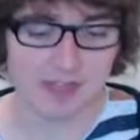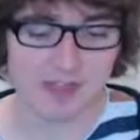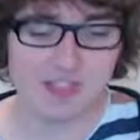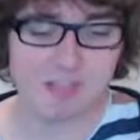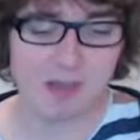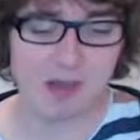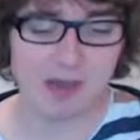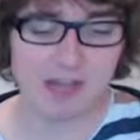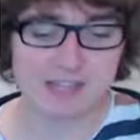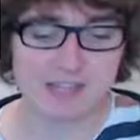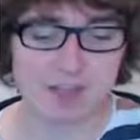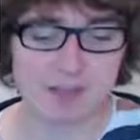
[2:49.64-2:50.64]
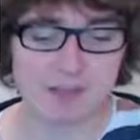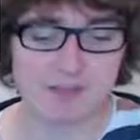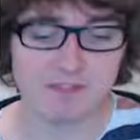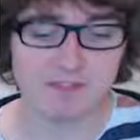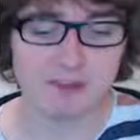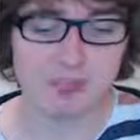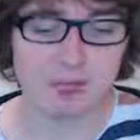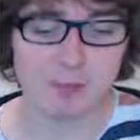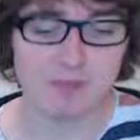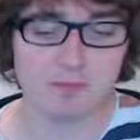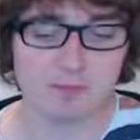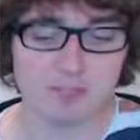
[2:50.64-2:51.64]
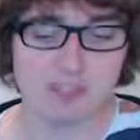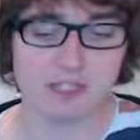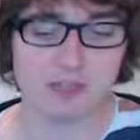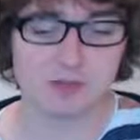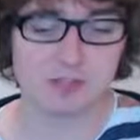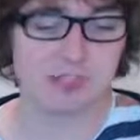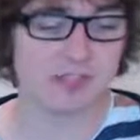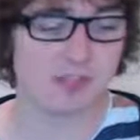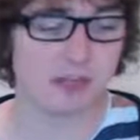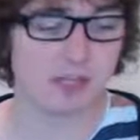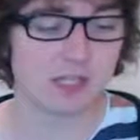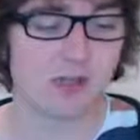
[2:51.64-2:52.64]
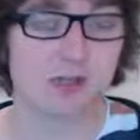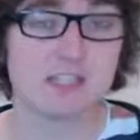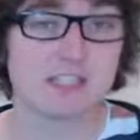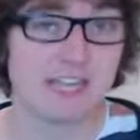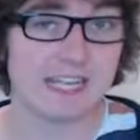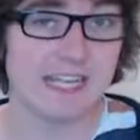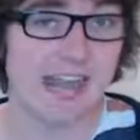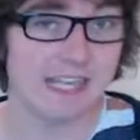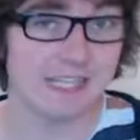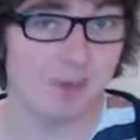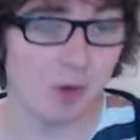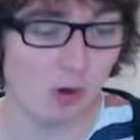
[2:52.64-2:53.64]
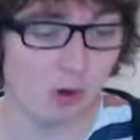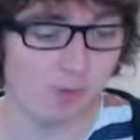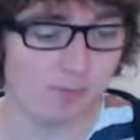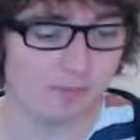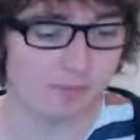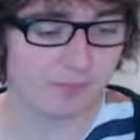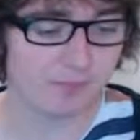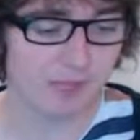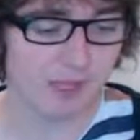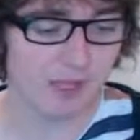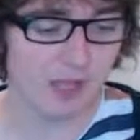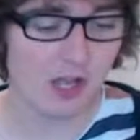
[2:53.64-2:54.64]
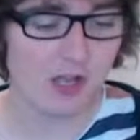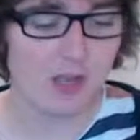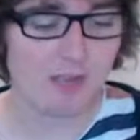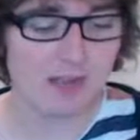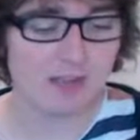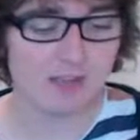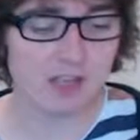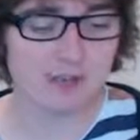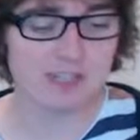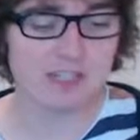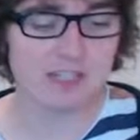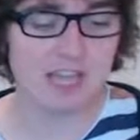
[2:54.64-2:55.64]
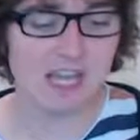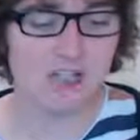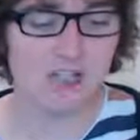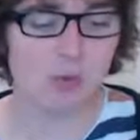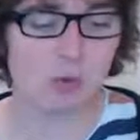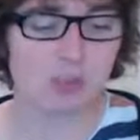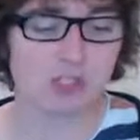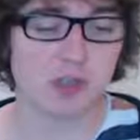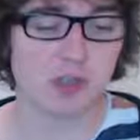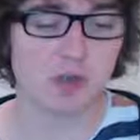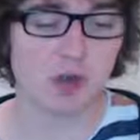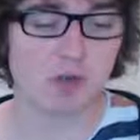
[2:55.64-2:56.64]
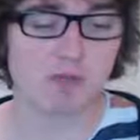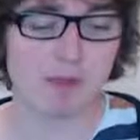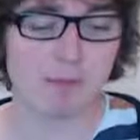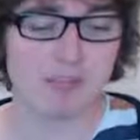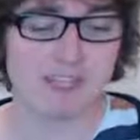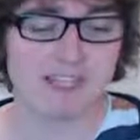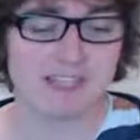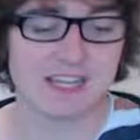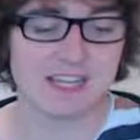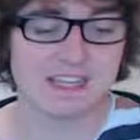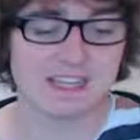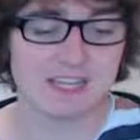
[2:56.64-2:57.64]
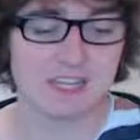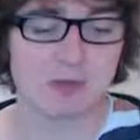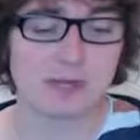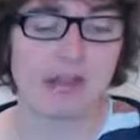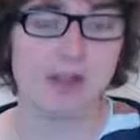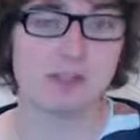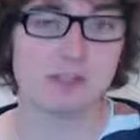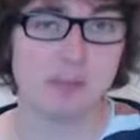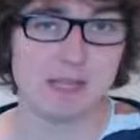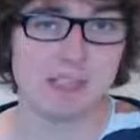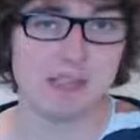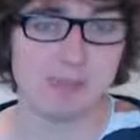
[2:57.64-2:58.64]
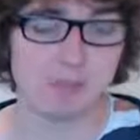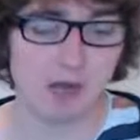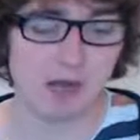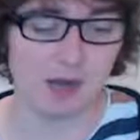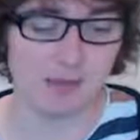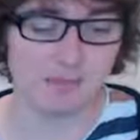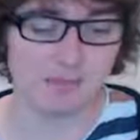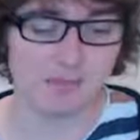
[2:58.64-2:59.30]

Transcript: This bar has now been filled up with music notes and so cannot contain any more. You may have noticed that each quarter note represents a single counted beat of the bar.